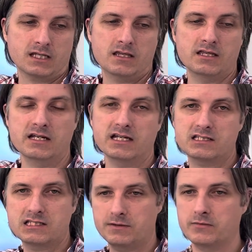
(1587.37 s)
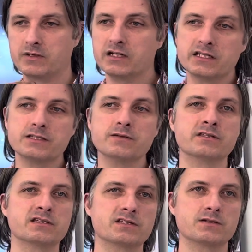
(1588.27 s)
The next step that we're gonna do in
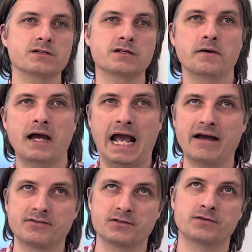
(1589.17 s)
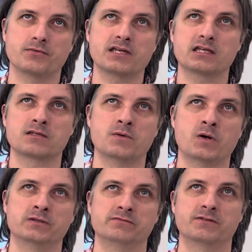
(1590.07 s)
this studio, after we get them
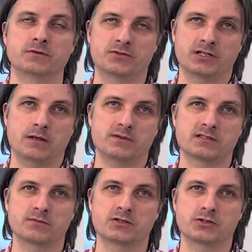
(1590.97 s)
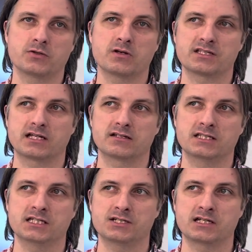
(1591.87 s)
all in Photoshop, is I'm gonna show you guys how to
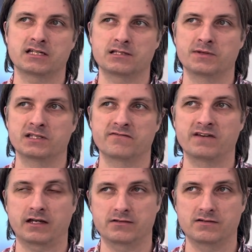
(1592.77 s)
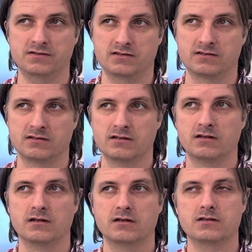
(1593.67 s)
digitize them into vectors
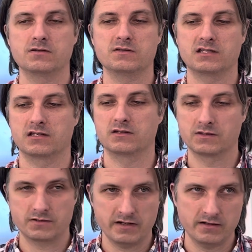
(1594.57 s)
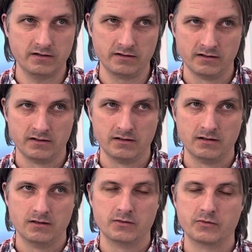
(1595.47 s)
using Illustrator,
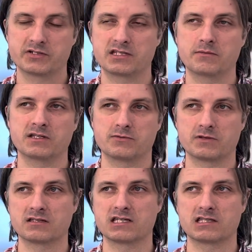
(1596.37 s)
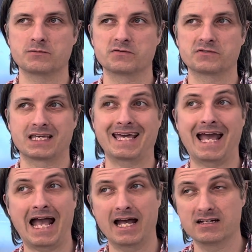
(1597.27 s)
which then means we can take them over to
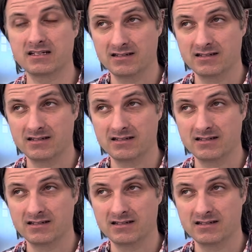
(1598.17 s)
CAD.